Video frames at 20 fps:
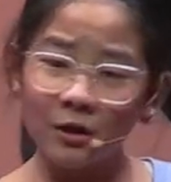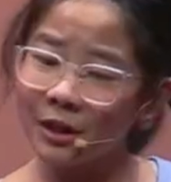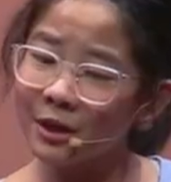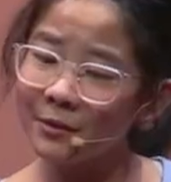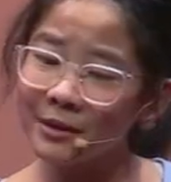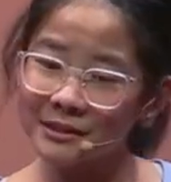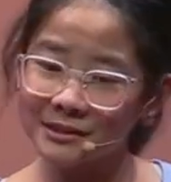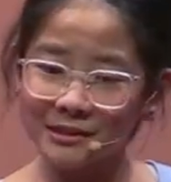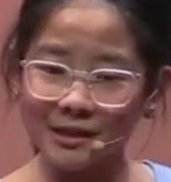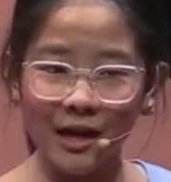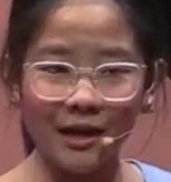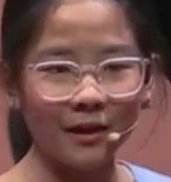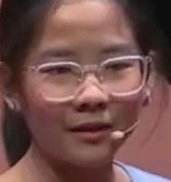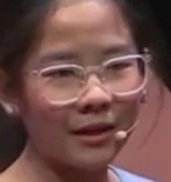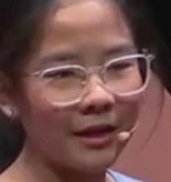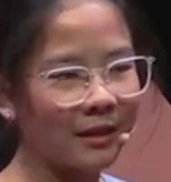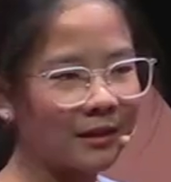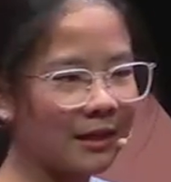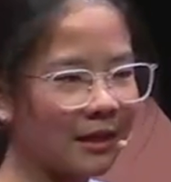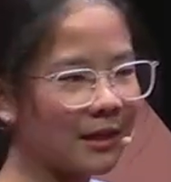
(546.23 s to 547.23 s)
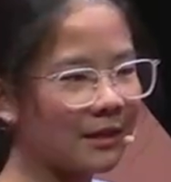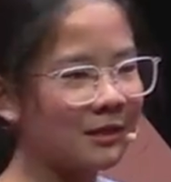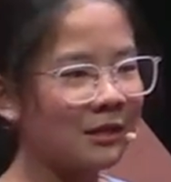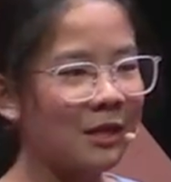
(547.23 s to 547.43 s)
Chloe said it like